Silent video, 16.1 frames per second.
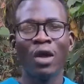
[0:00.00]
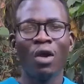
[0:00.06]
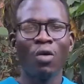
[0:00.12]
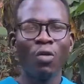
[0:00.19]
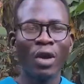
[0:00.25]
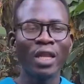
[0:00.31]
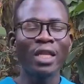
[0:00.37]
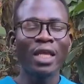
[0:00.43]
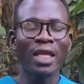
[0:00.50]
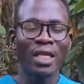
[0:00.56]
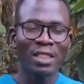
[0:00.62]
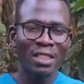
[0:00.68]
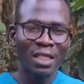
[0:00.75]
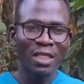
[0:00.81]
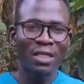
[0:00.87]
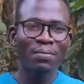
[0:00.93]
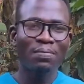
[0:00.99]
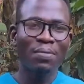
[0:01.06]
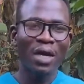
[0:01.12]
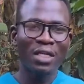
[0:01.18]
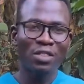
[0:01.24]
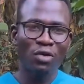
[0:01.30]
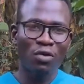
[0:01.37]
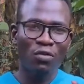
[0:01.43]
When a certain
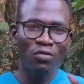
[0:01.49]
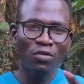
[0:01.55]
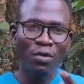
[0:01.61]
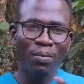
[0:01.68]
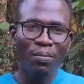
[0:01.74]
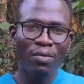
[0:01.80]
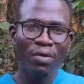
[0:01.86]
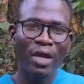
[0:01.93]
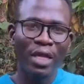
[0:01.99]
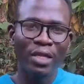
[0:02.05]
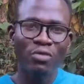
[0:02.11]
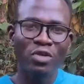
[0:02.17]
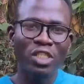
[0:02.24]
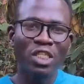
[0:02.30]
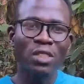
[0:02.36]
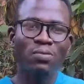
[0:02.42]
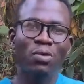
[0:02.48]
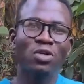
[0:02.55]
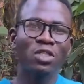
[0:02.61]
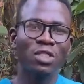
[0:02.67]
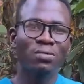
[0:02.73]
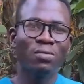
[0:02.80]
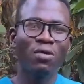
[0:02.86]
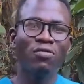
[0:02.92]
part of your brain
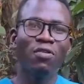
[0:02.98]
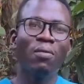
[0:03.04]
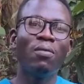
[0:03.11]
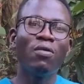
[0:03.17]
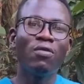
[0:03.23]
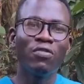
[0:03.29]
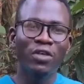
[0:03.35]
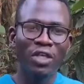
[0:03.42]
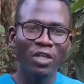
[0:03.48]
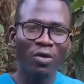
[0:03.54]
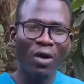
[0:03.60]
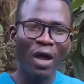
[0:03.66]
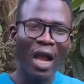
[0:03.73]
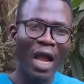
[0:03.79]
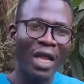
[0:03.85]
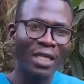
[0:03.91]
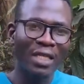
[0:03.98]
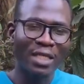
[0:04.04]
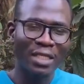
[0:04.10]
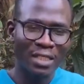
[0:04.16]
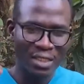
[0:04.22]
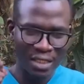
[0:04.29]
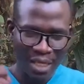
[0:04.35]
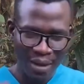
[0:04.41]
responsible for moving your hand
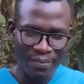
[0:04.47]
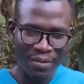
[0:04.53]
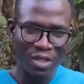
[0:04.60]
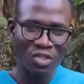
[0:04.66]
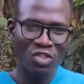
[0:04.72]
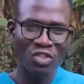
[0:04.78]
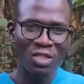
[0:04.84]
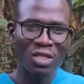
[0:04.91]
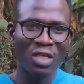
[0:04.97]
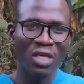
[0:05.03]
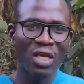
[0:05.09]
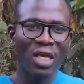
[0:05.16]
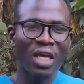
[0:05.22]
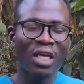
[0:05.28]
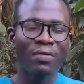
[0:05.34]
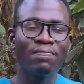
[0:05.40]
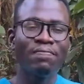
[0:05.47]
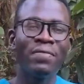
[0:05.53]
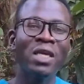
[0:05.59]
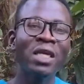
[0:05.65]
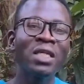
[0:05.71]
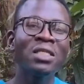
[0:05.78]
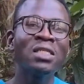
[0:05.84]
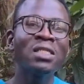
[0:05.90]
is damaged, it
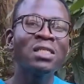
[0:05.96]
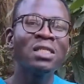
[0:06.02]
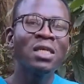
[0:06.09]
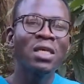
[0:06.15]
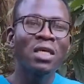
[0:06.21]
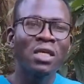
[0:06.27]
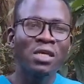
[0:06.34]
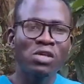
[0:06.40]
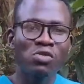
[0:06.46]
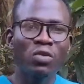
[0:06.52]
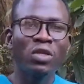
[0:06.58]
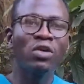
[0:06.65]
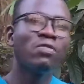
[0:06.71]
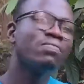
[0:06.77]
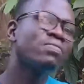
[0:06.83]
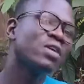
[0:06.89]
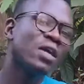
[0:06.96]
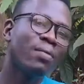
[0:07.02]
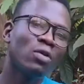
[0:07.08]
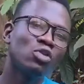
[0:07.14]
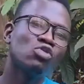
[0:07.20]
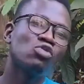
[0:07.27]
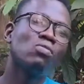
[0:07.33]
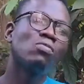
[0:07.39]
means you will not be
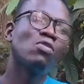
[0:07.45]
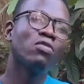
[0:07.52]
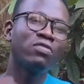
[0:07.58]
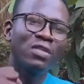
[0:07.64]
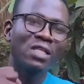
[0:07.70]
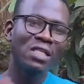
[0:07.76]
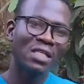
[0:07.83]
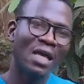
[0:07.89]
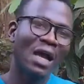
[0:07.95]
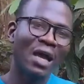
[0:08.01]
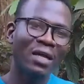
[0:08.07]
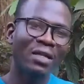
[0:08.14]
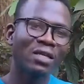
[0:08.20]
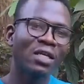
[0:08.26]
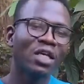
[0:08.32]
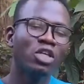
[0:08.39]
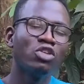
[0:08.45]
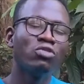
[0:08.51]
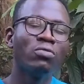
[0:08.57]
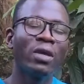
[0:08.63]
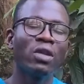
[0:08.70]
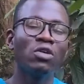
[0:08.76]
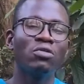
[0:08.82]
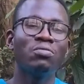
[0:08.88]
able to move this hand. You
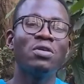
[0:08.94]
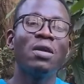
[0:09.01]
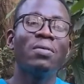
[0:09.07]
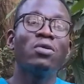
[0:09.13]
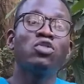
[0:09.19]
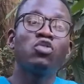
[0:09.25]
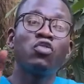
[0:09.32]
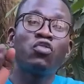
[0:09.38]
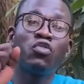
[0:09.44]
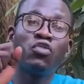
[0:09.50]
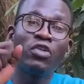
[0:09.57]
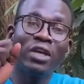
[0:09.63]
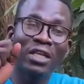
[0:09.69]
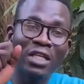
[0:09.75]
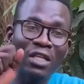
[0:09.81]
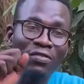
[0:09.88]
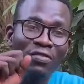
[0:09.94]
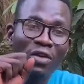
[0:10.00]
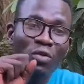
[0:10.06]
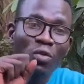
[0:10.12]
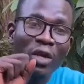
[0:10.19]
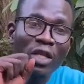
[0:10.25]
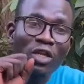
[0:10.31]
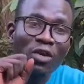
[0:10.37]
may not be able to feel
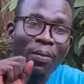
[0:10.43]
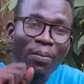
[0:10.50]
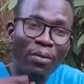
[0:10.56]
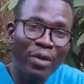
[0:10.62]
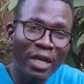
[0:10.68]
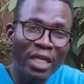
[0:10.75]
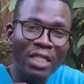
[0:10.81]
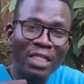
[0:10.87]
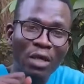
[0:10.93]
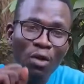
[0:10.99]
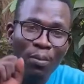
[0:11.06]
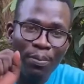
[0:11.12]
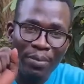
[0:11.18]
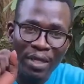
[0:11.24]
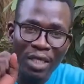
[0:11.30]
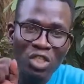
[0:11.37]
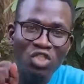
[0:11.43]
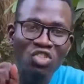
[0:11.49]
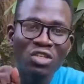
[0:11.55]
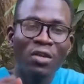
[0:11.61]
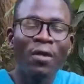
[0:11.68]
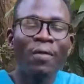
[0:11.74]
even when you're pricked or pinched.